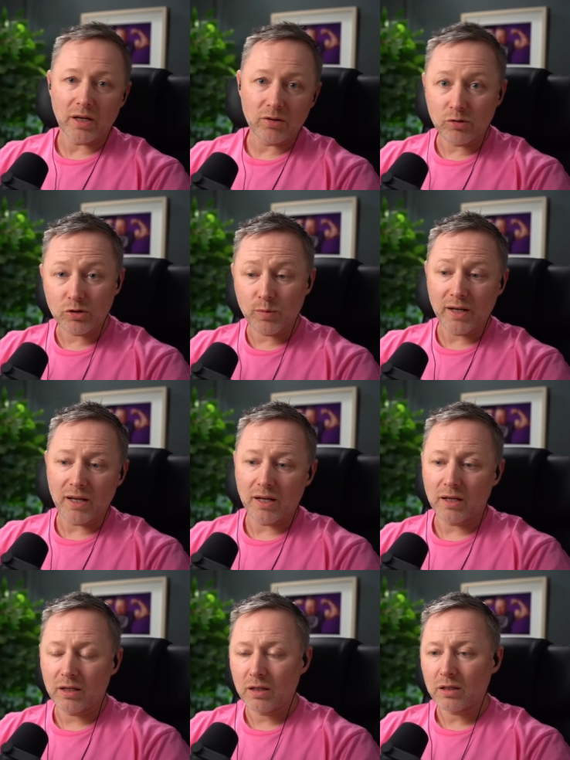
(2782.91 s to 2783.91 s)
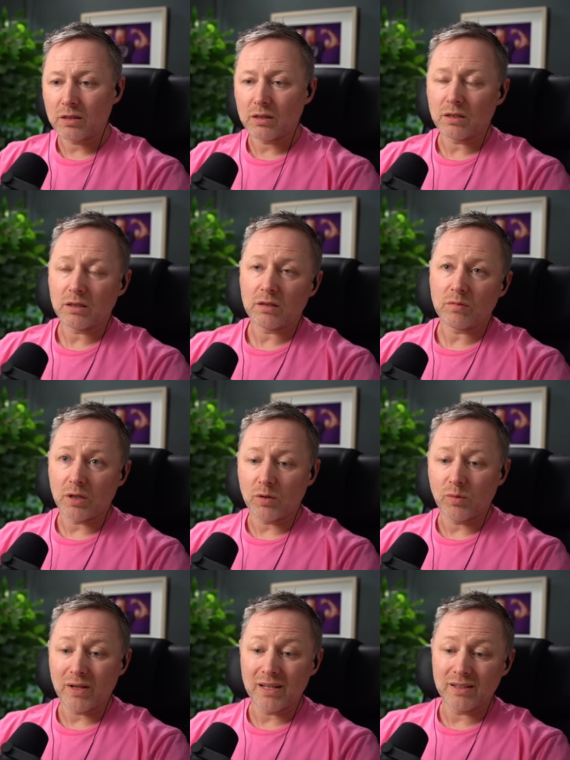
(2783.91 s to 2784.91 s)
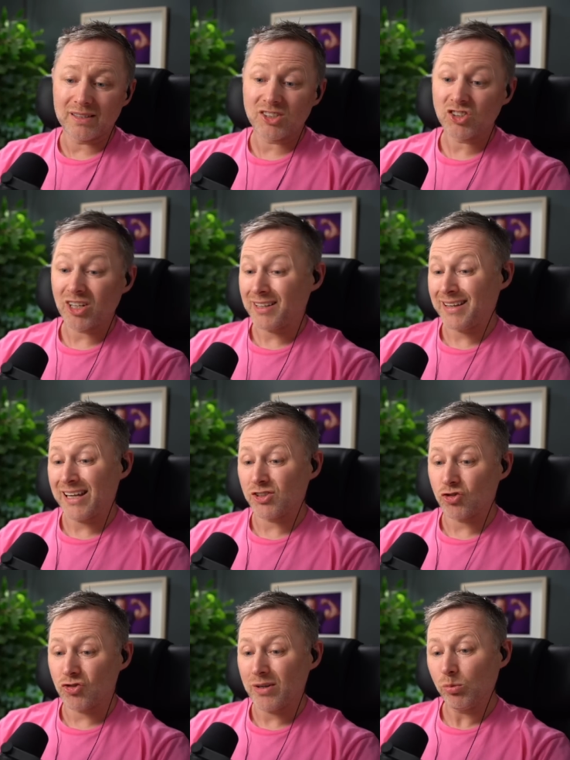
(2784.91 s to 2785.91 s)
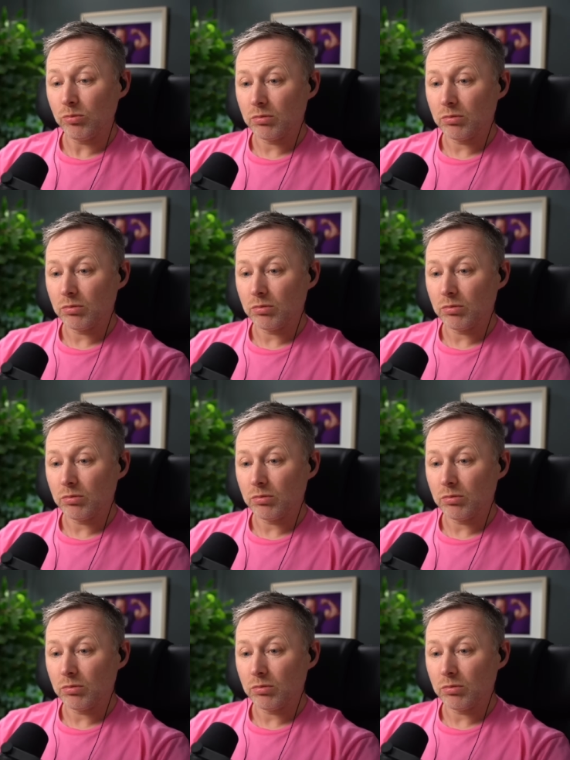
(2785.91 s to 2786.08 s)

He knows when to, when the shit gets real.